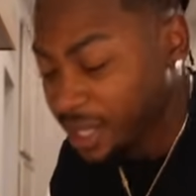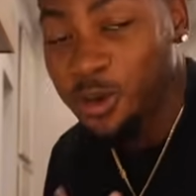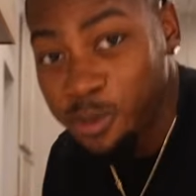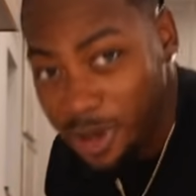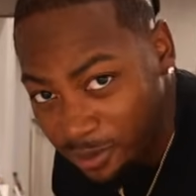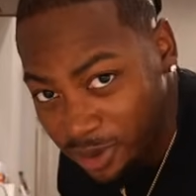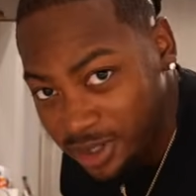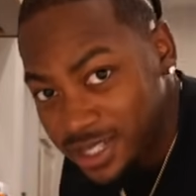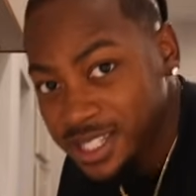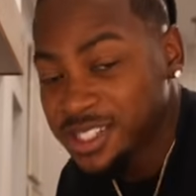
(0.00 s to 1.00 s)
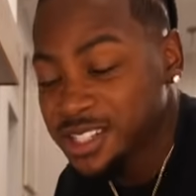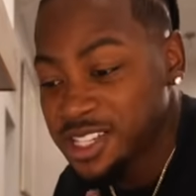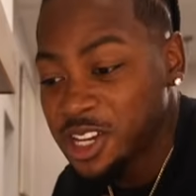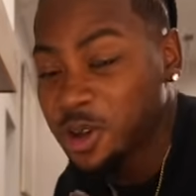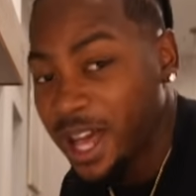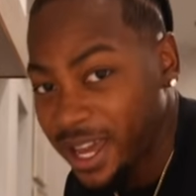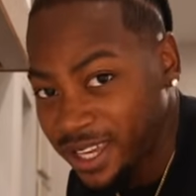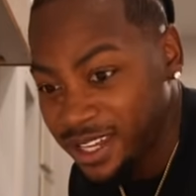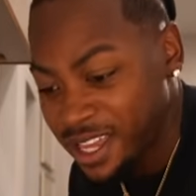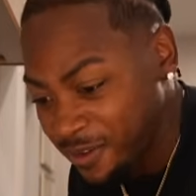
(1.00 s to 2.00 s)
And remember, season to your
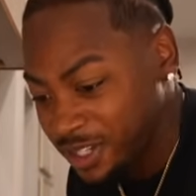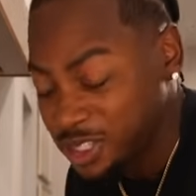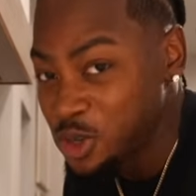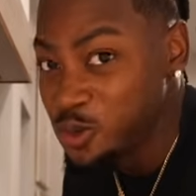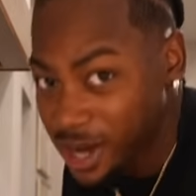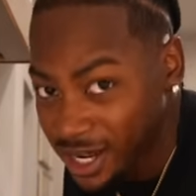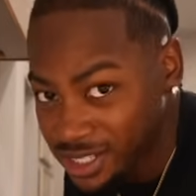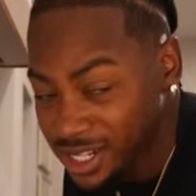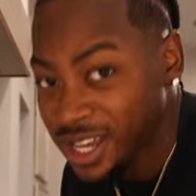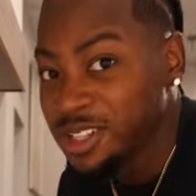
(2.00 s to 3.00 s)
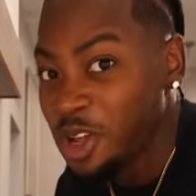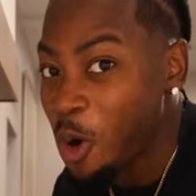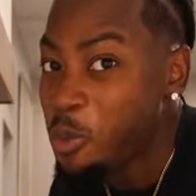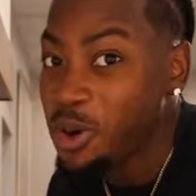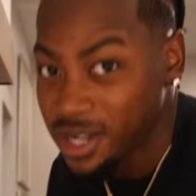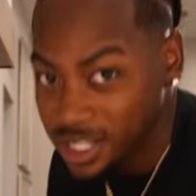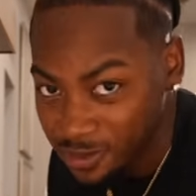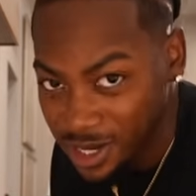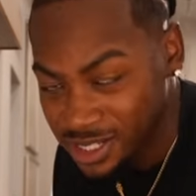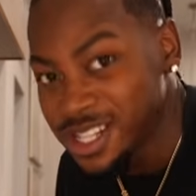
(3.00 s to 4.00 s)
liking. If it's too much, don't put as
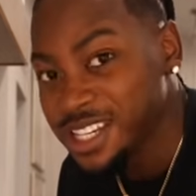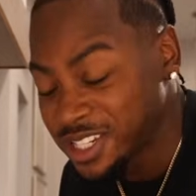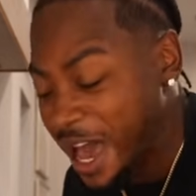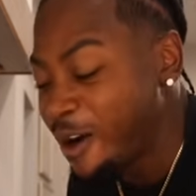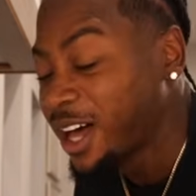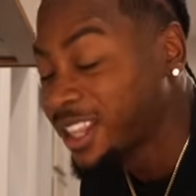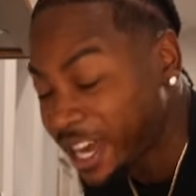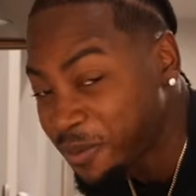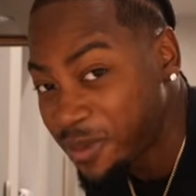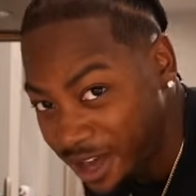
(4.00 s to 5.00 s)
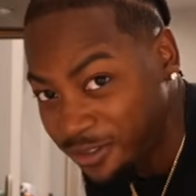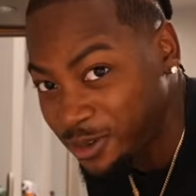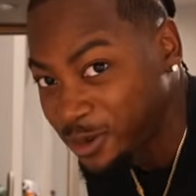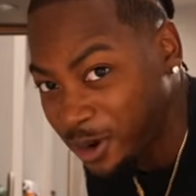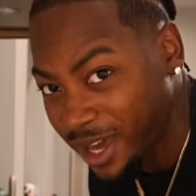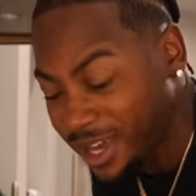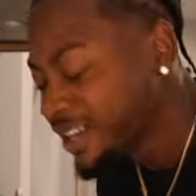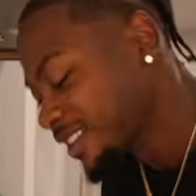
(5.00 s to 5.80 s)
much. This is how I like my food, okay?